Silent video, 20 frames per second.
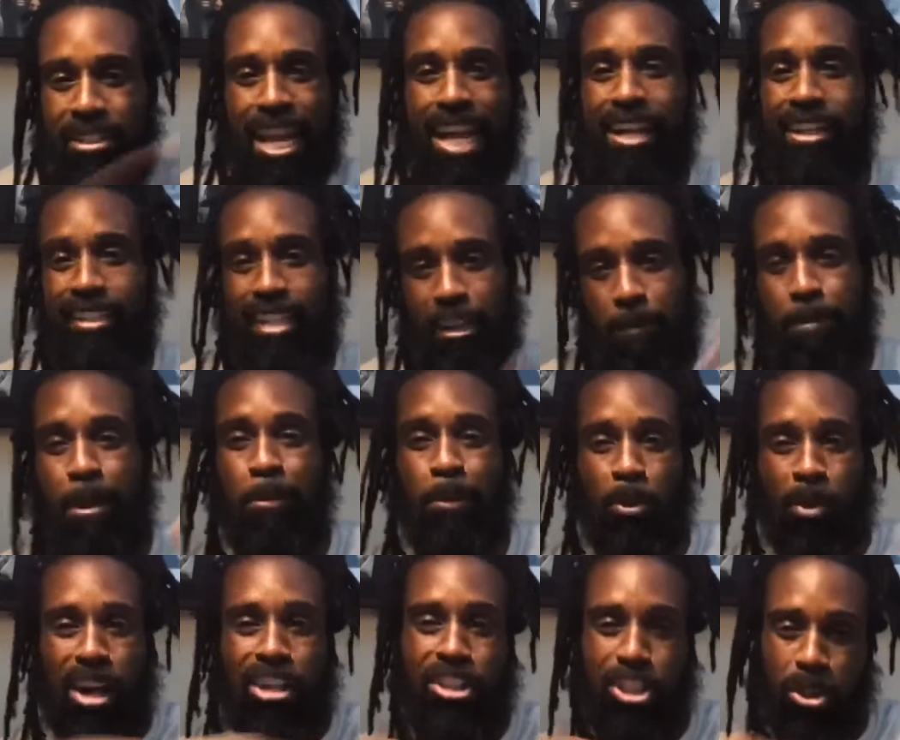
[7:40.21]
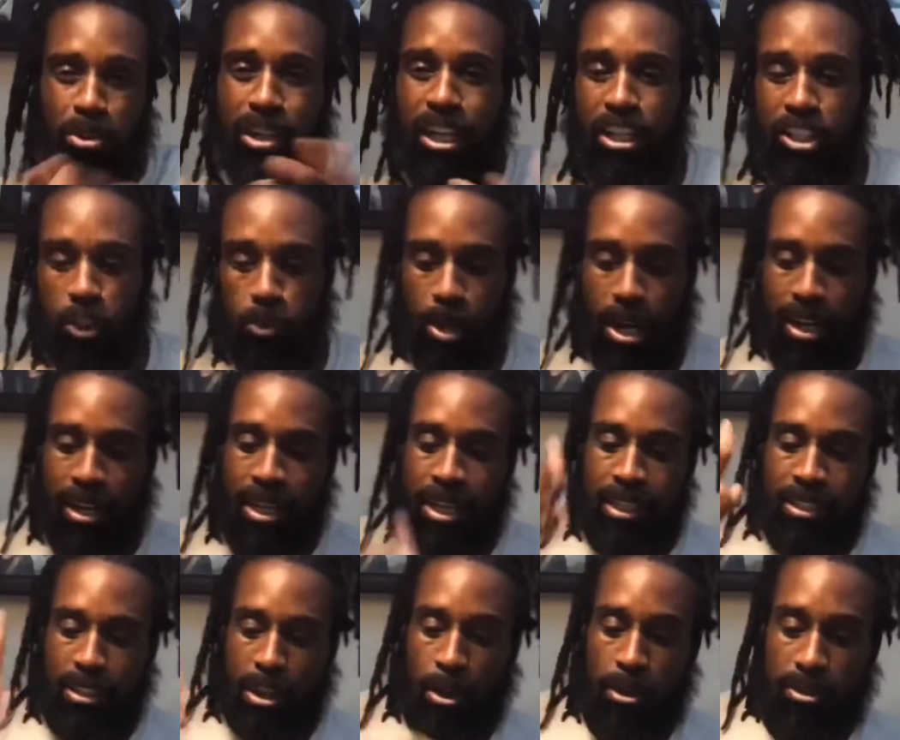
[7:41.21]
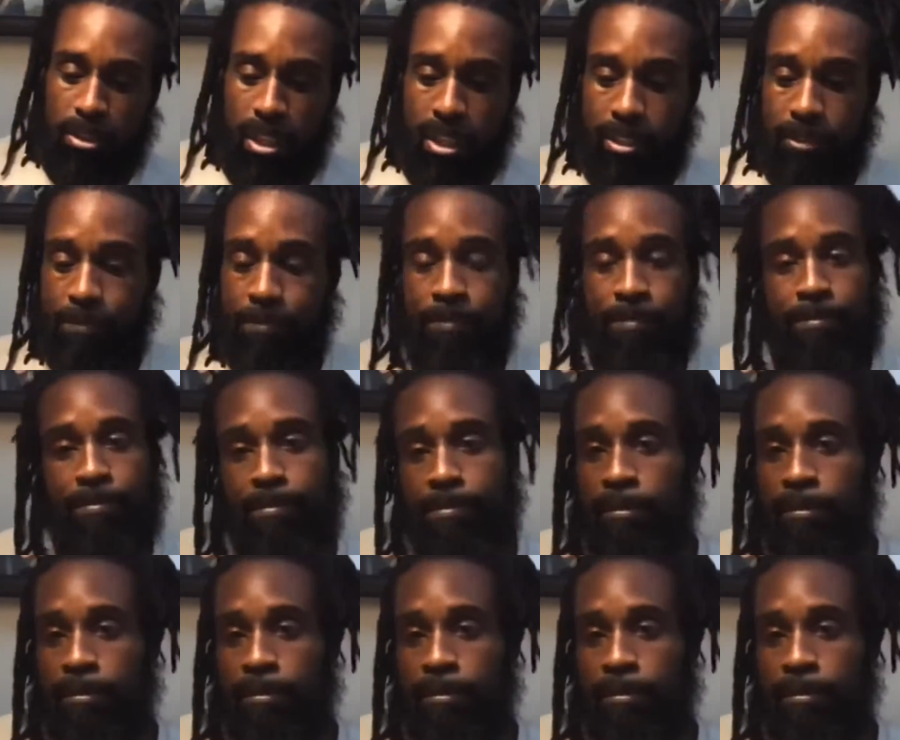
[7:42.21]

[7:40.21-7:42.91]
Tiger didn't. People around you gonna count you out. Third thing,